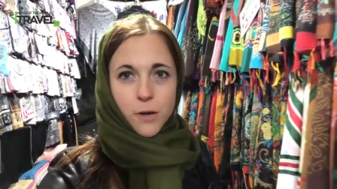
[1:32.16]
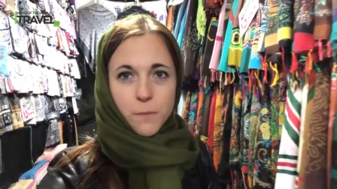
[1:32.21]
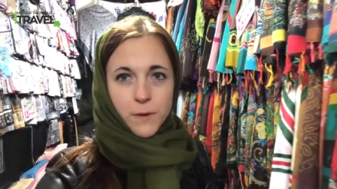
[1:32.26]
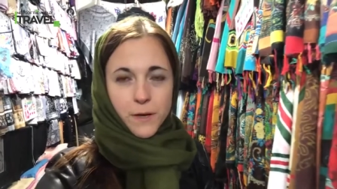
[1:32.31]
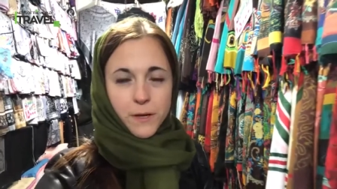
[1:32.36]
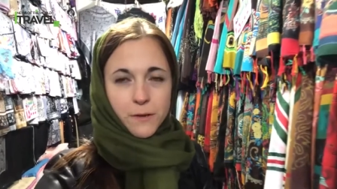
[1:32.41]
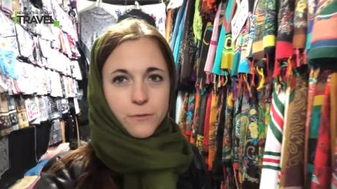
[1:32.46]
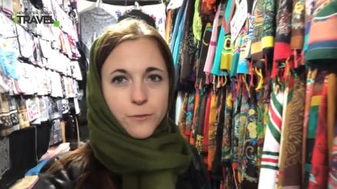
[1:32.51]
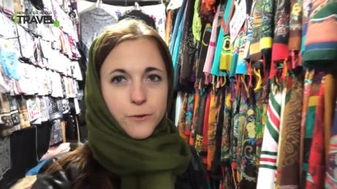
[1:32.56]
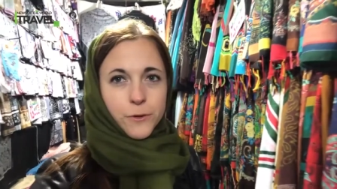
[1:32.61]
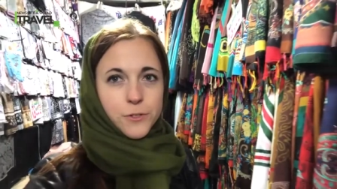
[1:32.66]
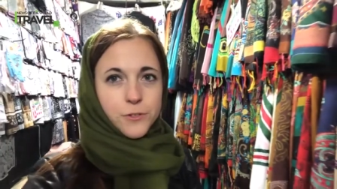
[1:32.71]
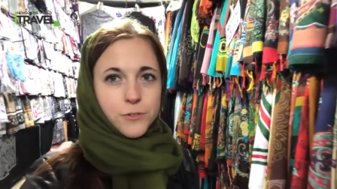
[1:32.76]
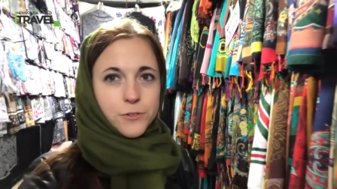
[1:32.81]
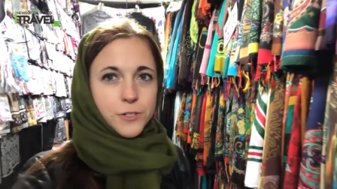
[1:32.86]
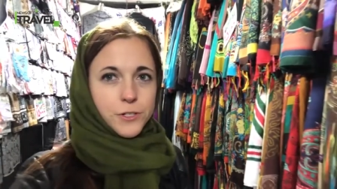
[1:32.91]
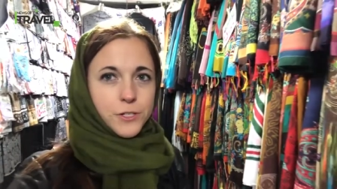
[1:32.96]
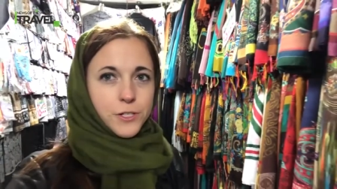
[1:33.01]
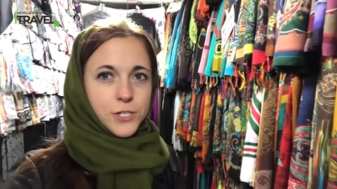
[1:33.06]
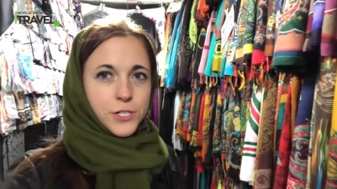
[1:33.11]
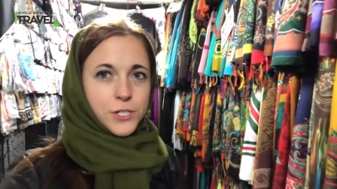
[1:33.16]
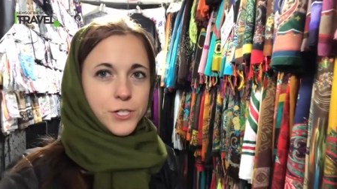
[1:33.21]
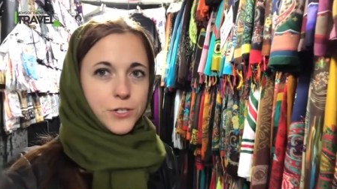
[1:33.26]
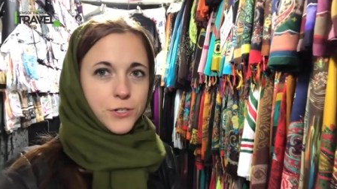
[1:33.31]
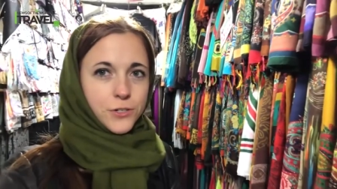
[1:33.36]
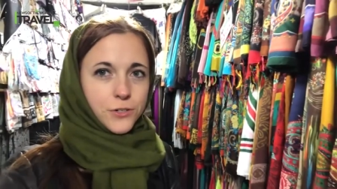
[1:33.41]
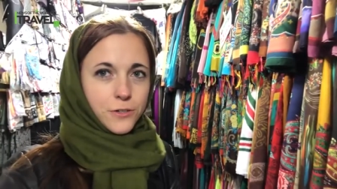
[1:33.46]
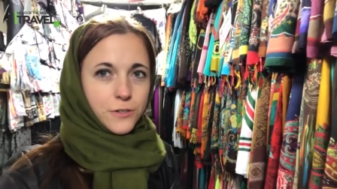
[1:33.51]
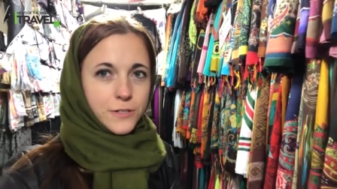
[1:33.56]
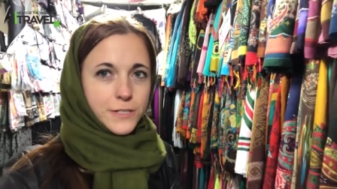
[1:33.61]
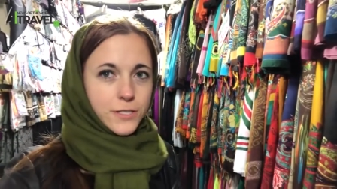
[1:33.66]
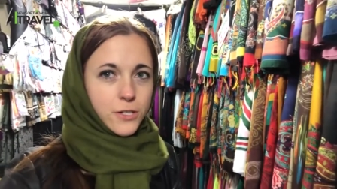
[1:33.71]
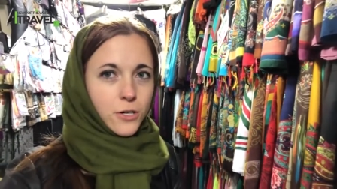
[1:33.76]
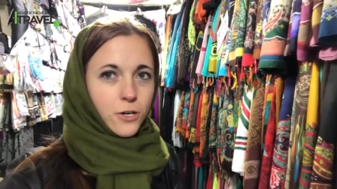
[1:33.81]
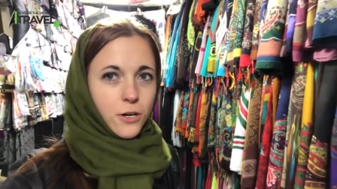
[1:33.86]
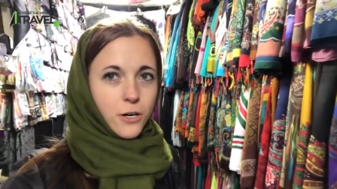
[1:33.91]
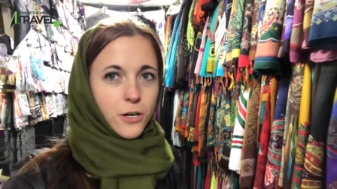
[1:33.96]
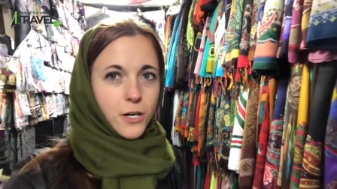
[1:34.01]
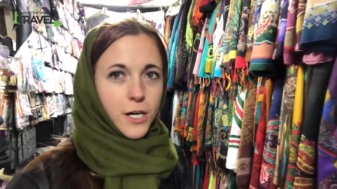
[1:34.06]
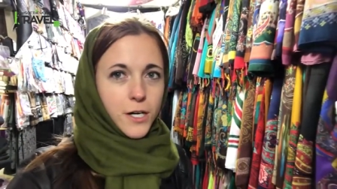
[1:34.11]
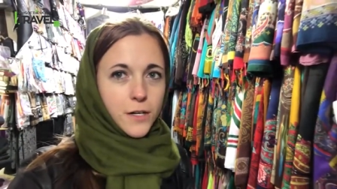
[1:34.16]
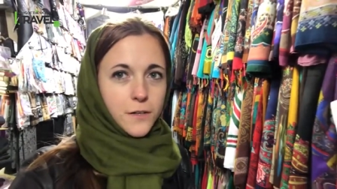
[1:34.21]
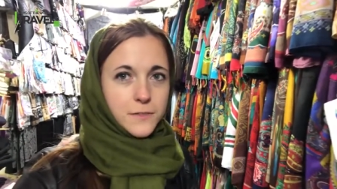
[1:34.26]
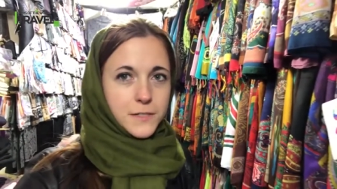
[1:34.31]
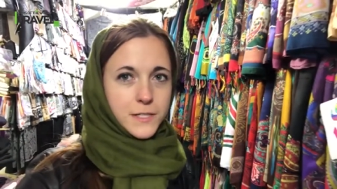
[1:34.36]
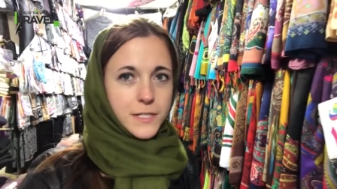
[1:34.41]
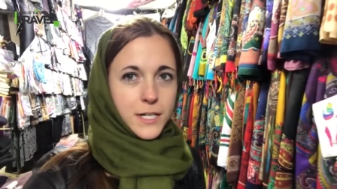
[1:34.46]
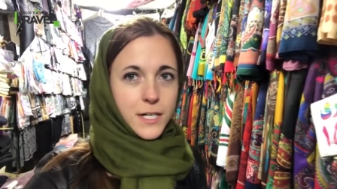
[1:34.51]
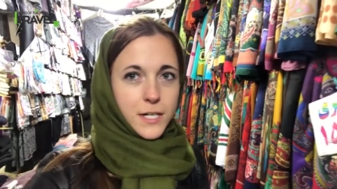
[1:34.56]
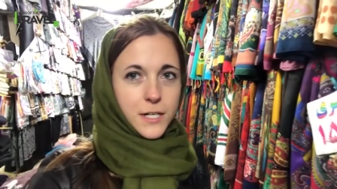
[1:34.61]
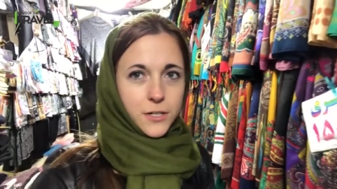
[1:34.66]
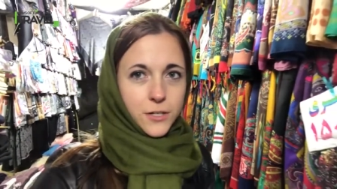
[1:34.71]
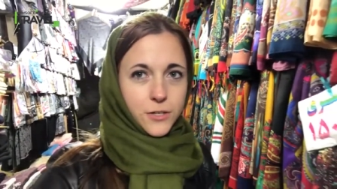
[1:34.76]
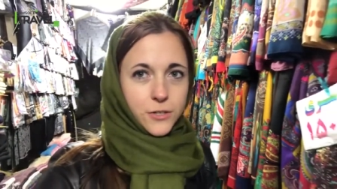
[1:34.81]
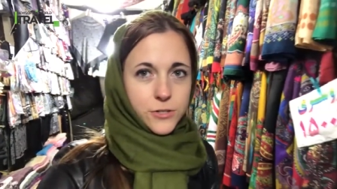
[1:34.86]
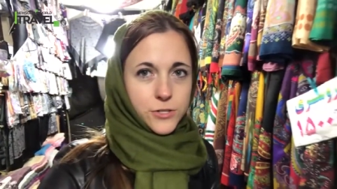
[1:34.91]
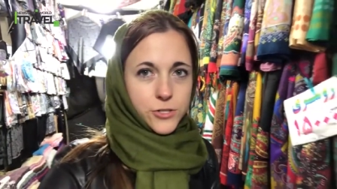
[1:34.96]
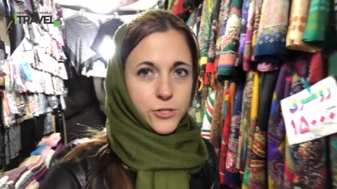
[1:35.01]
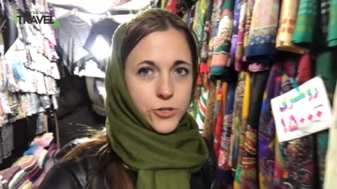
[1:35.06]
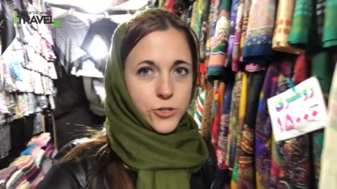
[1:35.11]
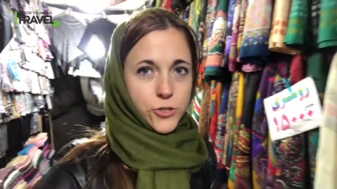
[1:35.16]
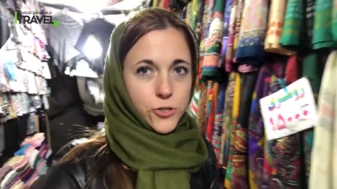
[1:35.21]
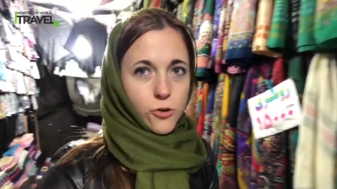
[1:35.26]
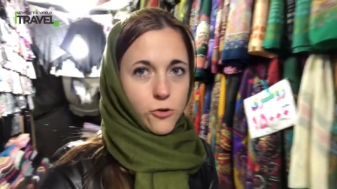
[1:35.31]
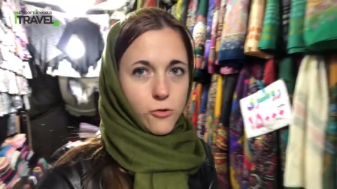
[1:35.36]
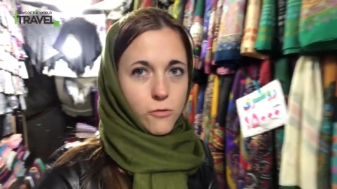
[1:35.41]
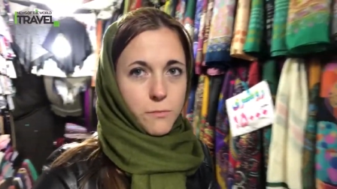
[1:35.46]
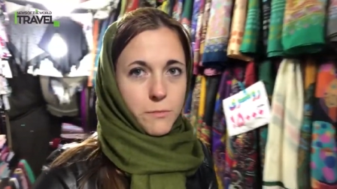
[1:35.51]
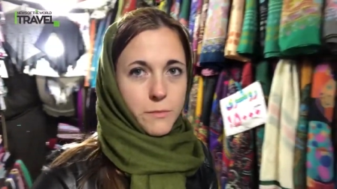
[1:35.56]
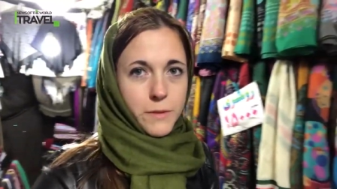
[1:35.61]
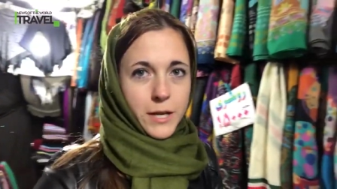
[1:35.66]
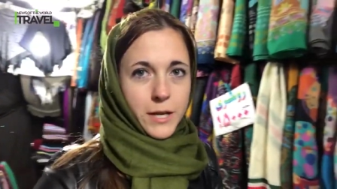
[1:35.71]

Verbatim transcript: shopping for traditional scarves and there's so